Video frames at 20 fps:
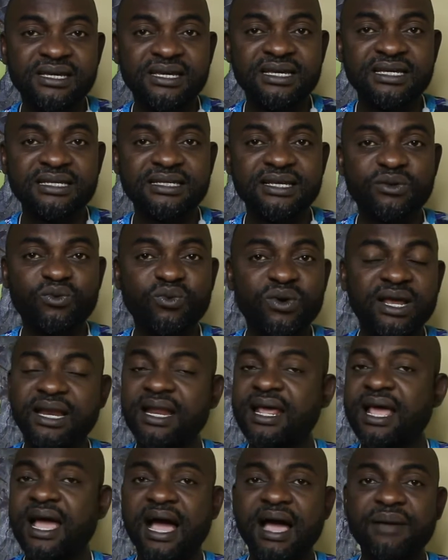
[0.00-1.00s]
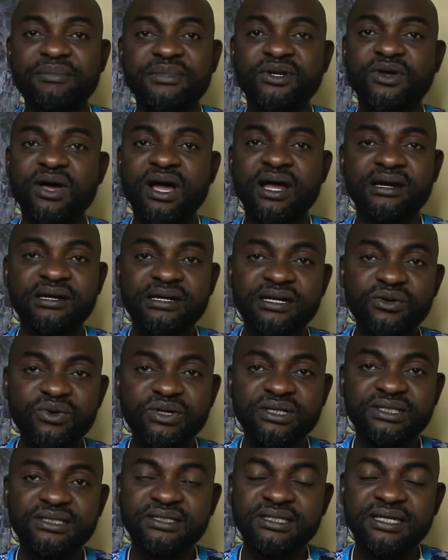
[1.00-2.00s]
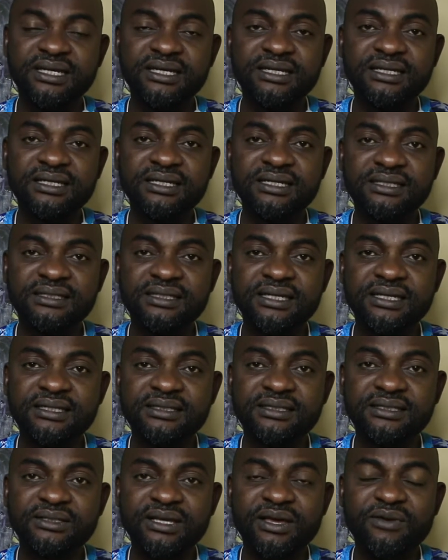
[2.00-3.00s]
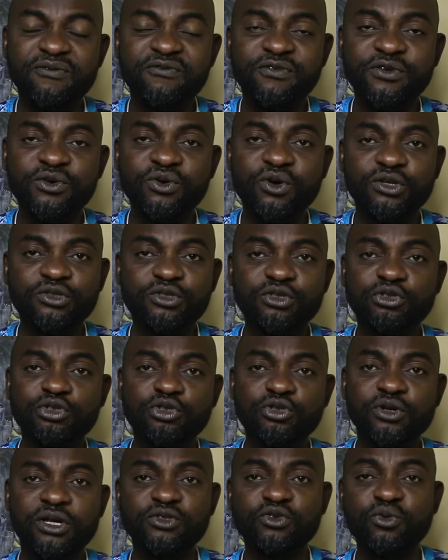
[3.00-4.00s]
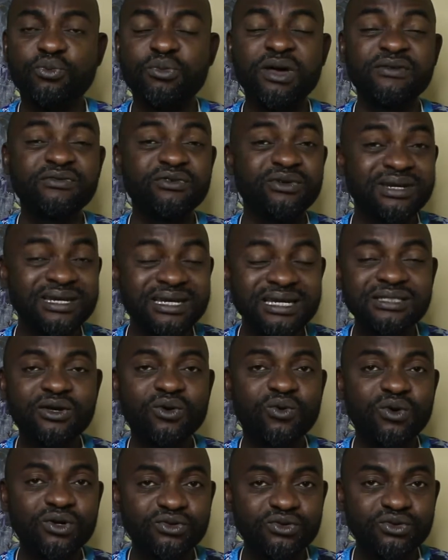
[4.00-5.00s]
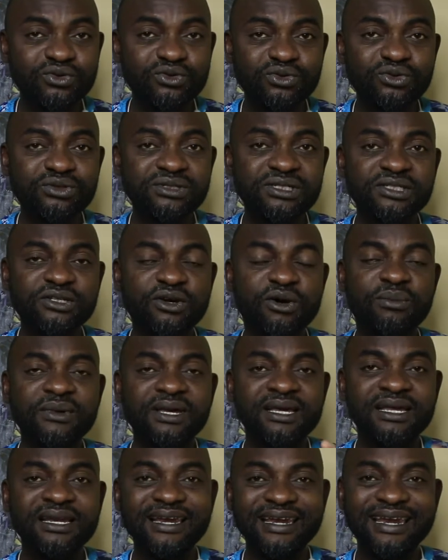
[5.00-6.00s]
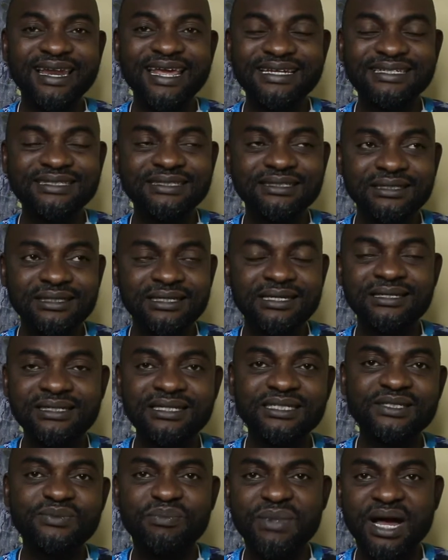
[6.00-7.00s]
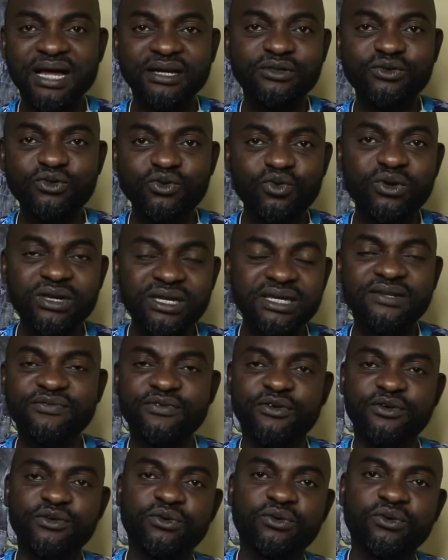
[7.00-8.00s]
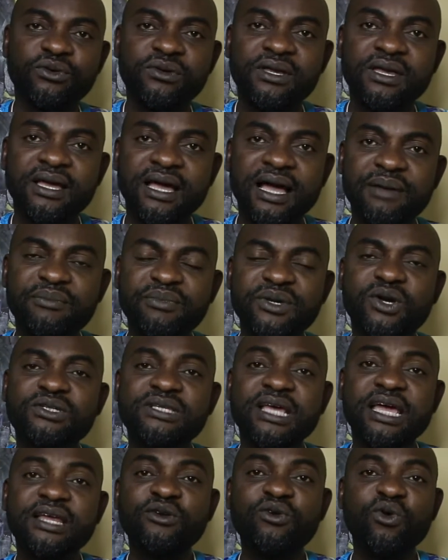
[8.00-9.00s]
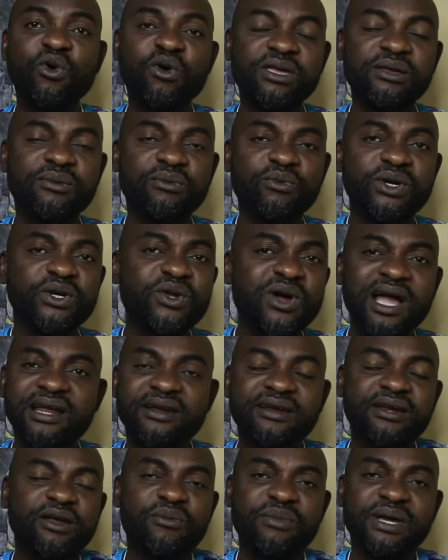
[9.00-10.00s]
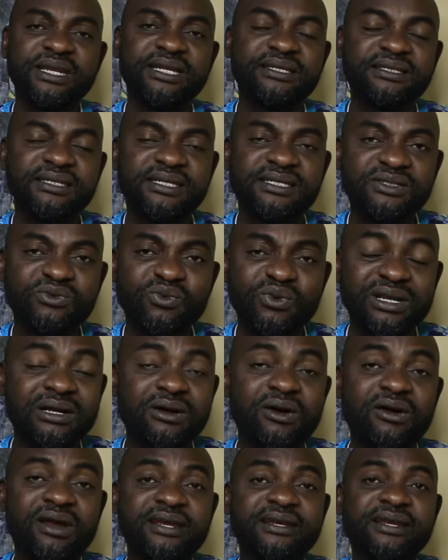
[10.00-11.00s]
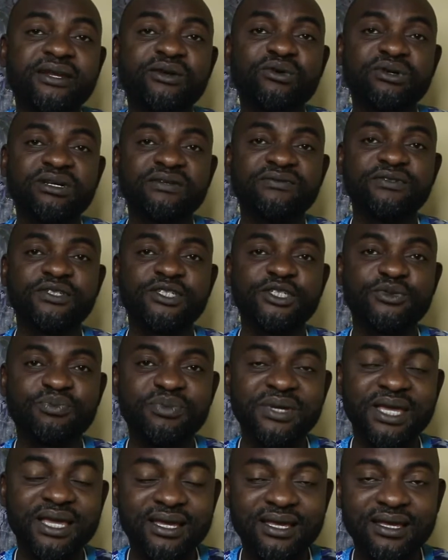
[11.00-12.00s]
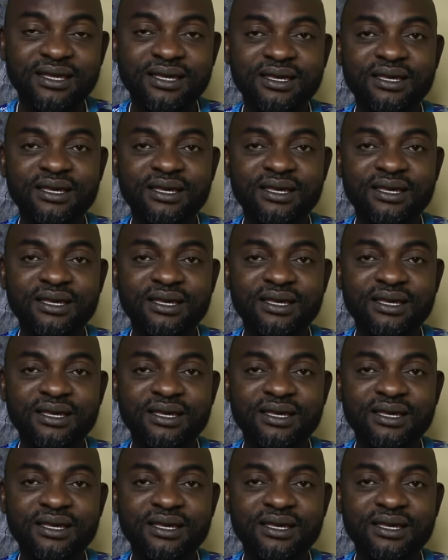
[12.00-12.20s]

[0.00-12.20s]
He said, well, I may not agree with the, his, his the view on so, so, so, and so, but if you need someone to do the job, let this man do it for you. And uh, because I know him. We don't agree on many things. We currently don't even speak.